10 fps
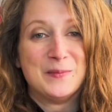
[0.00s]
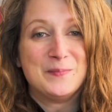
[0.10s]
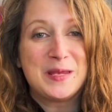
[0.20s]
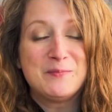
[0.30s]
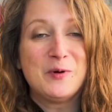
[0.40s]

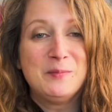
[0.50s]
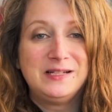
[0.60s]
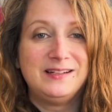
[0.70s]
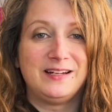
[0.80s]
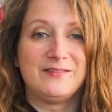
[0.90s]
People
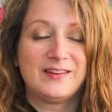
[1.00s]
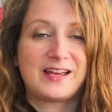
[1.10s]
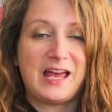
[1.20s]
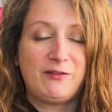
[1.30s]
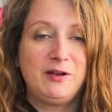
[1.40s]
believe that
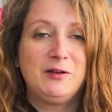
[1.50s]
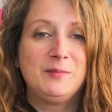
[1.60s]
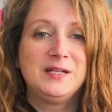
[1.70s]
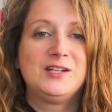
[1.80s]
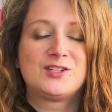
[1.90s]
Catherine de
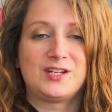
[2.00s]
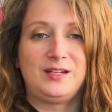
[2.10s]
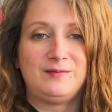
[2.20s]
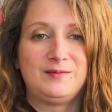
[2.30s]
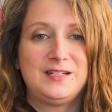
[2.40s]

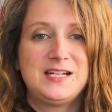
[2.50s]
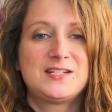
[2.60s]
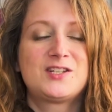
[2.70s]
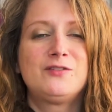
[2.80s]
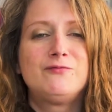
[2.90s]
Medici
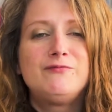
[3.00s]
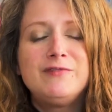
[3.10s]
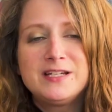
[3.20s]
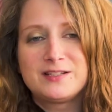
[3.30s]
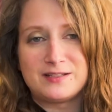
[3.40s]
is the
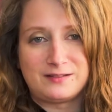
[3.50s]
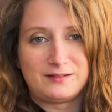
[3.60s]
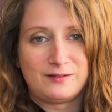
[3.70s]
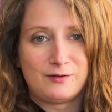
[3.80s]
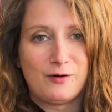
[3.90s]
reason
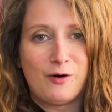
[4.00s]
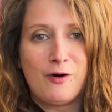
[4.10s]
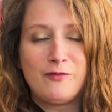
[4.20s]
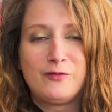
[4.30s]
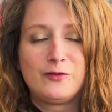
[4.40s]

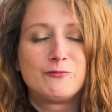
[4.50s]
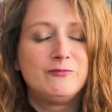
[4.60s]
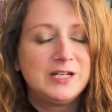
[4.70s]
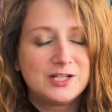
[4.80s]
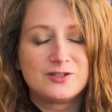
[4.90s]
of the
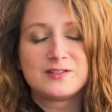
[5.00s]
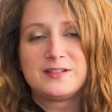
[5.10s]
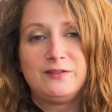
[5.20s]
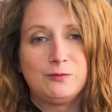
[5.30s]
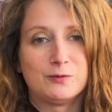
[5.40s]
religious
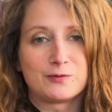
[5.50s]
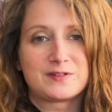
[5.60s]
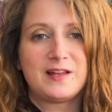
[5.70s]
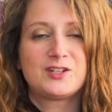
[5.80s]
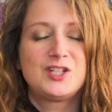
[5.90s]
civil wars,
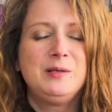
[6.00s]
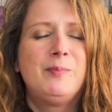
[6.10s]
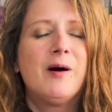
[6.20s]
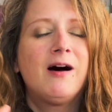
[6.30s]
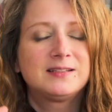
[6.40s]
that she
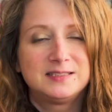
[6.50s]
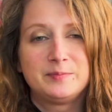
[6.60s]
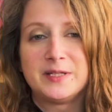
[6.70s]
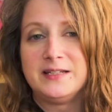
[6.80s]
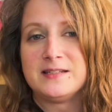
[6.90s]

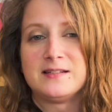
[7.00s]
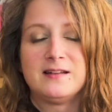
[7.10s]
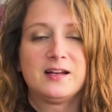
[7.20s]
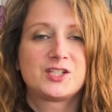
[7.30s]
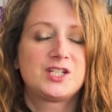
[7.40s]
participated,
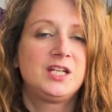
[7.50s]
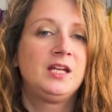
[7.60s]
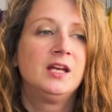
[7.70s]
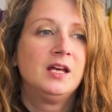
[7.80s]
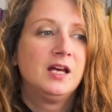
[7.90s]
that she
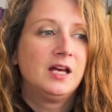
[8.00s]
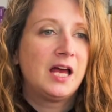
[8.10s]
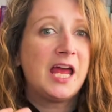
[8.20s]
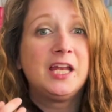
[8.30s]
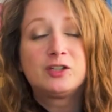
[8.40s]

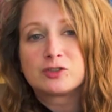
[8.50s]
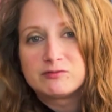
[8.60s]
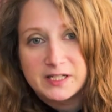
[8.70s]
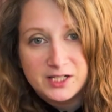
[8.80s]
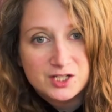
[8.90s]

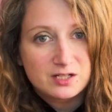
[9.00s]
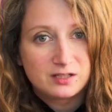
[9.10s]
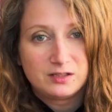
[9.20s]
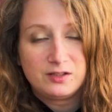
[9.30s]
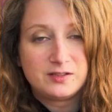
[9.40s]
encouraged
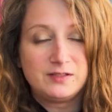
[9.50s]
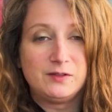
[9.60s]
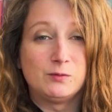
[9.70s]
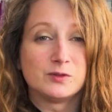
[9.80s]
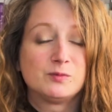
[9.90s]
the
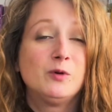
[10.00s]
civil wars.